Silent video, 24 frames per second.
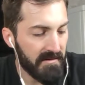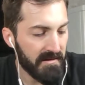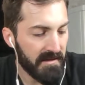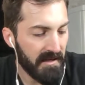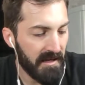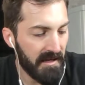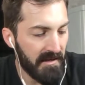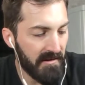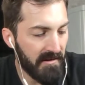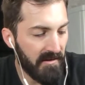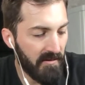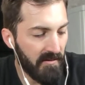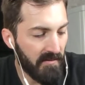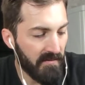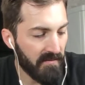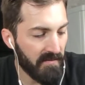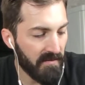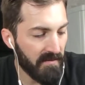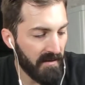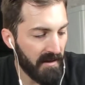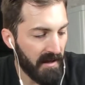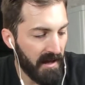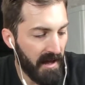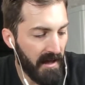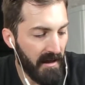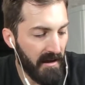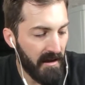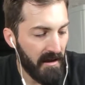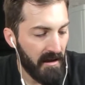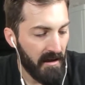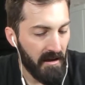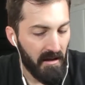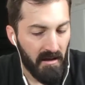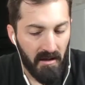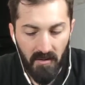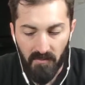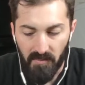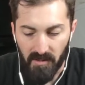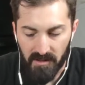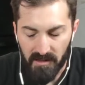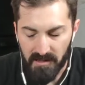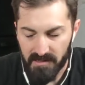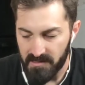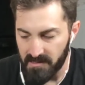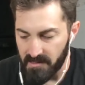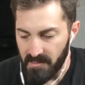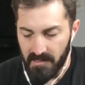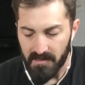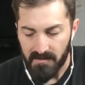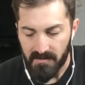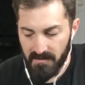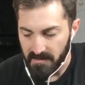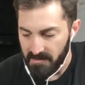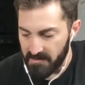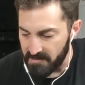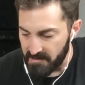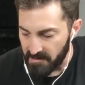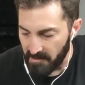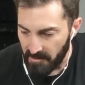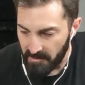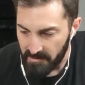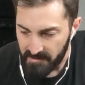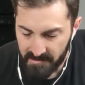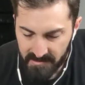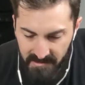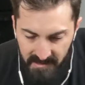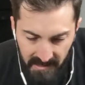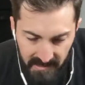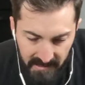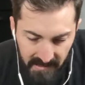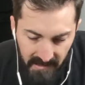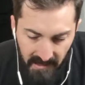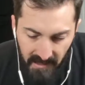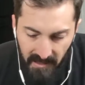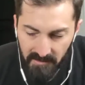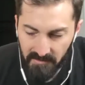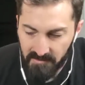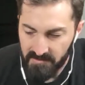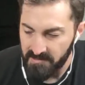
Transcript: stay tuned for that. But let's get this all set together.